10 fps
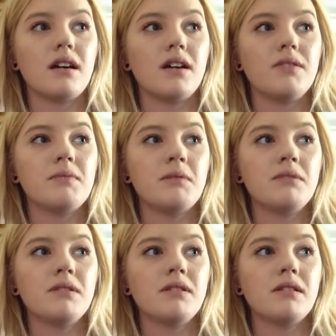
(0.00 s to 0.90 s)
I
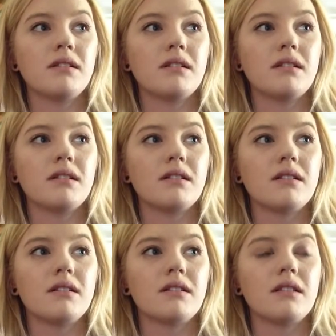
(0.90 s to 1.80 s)
remember,
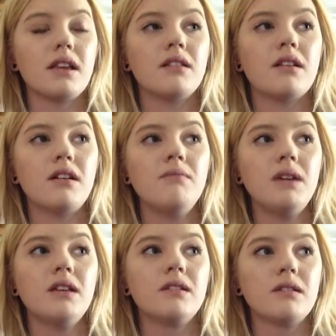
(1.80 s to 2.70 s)
like, a lot of
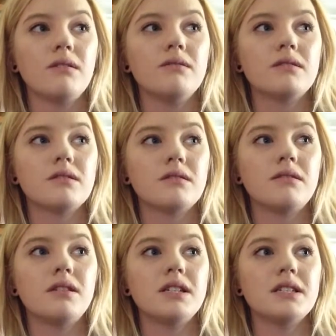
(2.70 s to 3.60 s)
my ghost
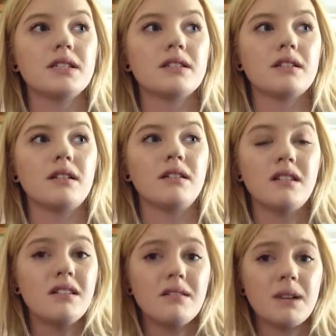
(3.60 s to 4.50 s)
stories, a
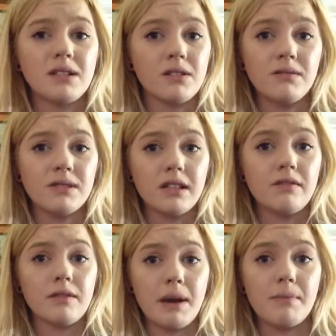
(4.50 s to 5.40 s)
lot of them I don't really
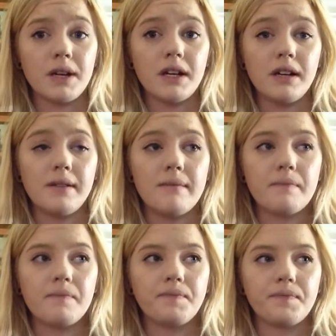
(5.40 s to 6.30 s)
remember.
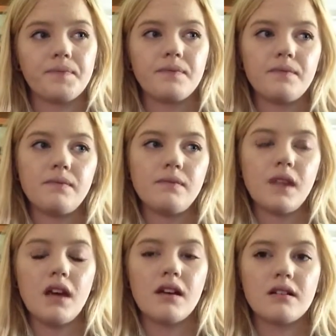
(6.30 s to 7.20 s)

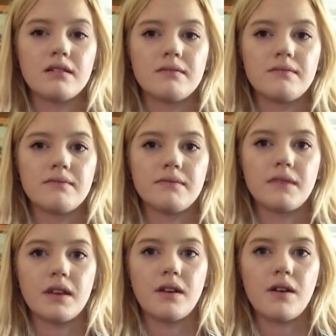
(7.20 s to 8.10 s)

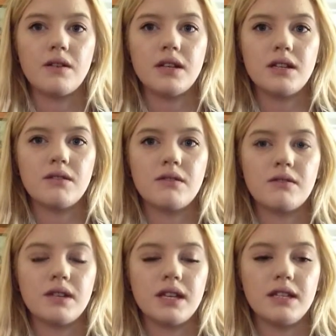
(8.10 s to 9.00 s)
All I
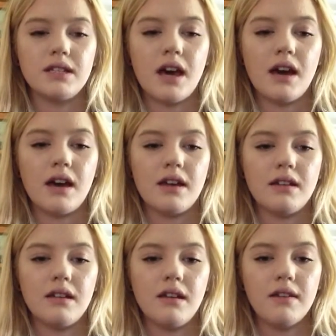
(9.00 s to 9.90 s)
know is that
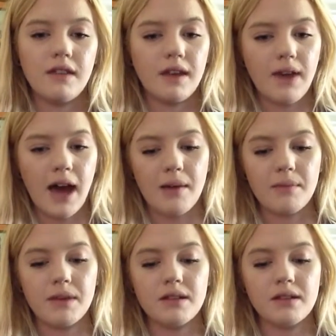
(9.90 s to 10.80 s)
they've
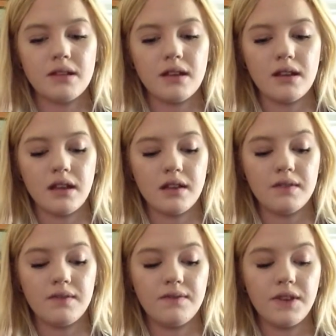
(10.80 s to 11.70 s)
happened, and I
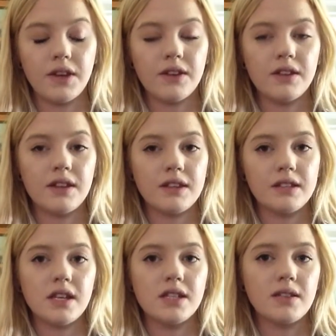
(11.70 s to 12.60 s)
can feel that these
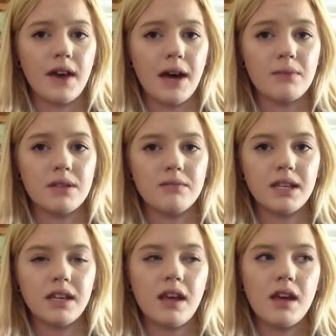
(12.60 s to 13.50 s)
things have happened to
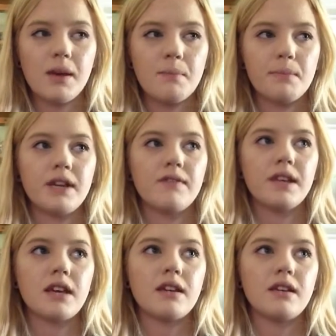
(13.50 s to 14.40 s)
me, but I
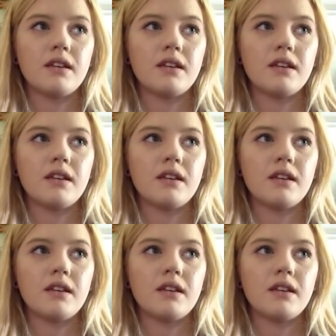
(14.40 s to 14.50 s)
think